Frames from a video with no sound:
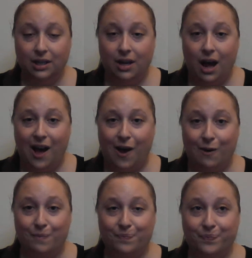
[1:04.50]

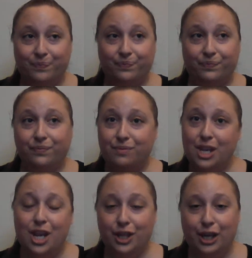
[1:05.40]

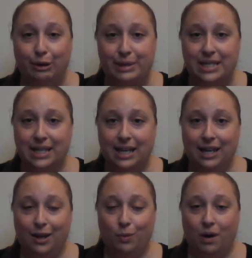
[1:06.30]
The
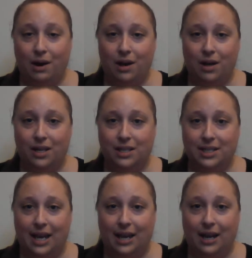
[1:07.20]
OC was
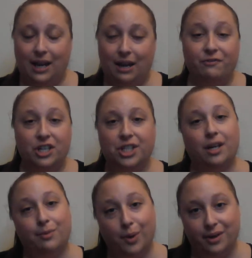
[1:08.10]
a fish out
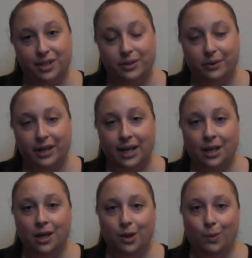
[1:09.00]
of water story
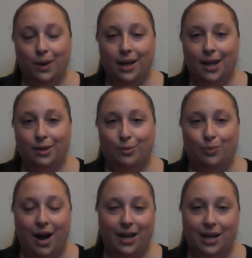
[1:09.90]
with
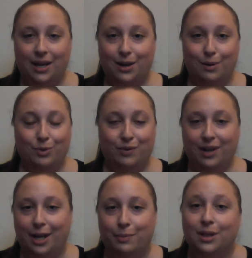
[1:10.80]
Ryan moving
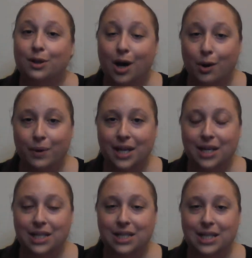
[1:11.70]
in with the
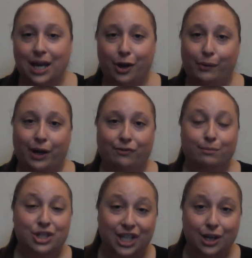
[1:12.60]
Coens and going from
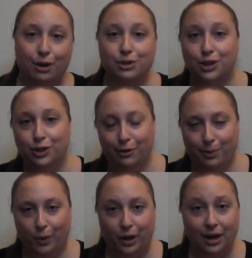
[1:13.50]
Chino to
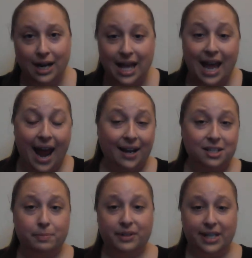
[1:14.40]
Newport and
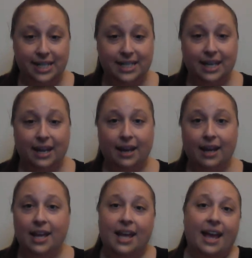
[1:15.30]
experiencing
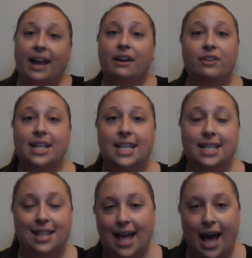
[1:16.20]
everything
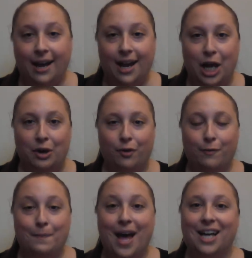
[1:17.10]
that kind of
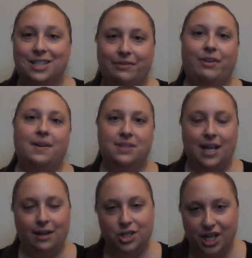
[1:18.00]
massive
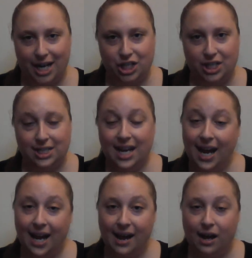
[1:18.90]
lifestyle change
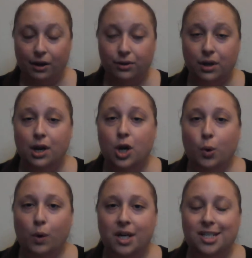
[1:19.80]
entailed,
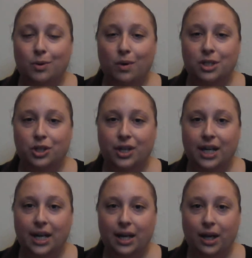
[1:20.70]
whereas the One Tree
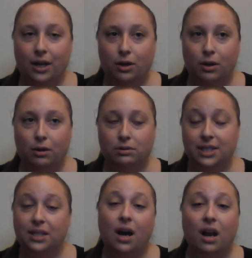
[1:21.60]
Hill did
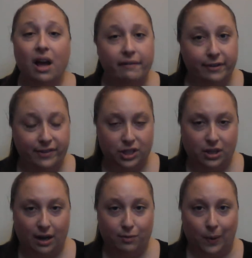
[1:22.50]
not have a fish
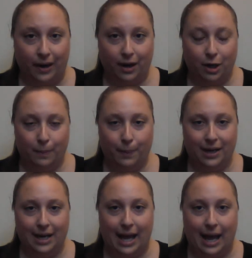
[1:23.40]
out of water, but
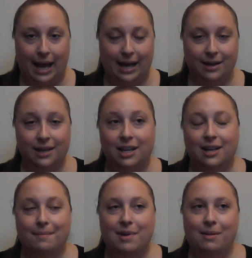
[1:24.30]
it had
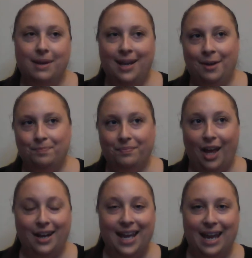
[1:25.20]
maybe a
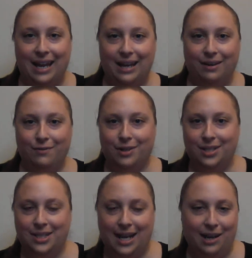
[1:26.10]
Cain
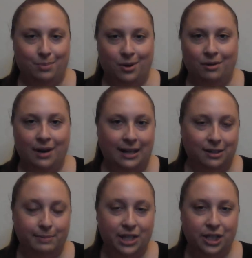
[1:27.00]
versus Abel
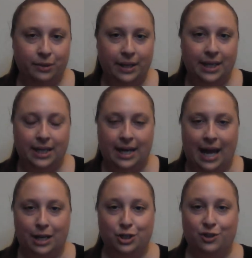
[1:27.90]
element to it. It
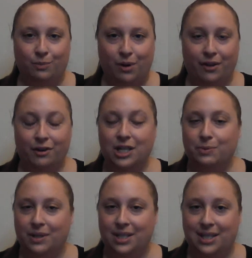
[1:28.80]
had two brothers
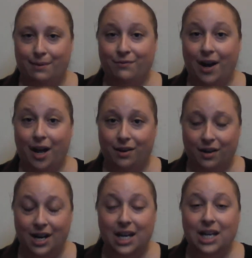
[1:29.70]
with the same father,
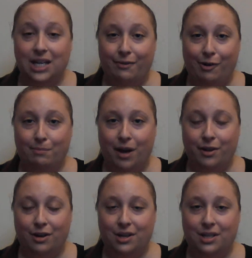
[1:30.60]
different
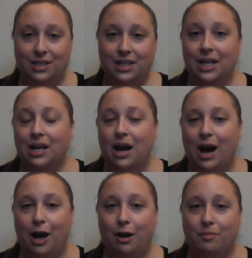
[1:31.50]
mothers.
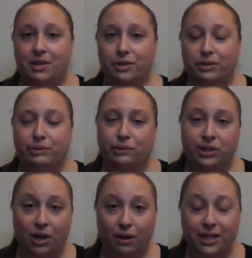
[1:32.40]
As a
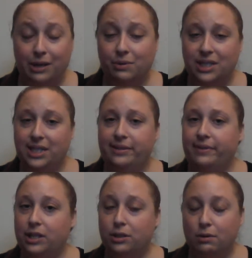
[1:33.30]
result, they were in
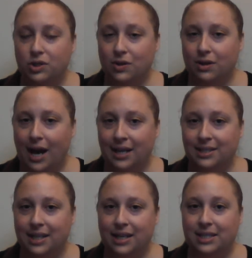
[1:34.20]
different social
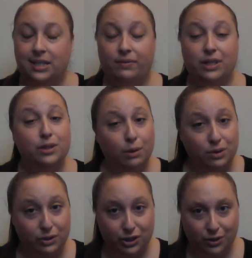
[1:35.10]
classes, different
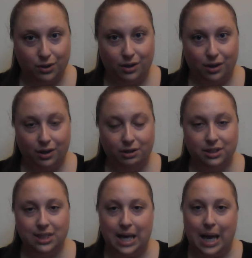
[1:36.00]
social
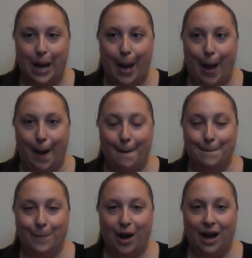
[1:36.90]
circles,
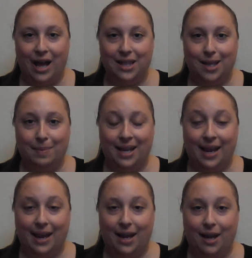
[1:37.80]
but they
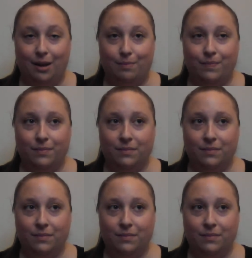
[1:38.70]
became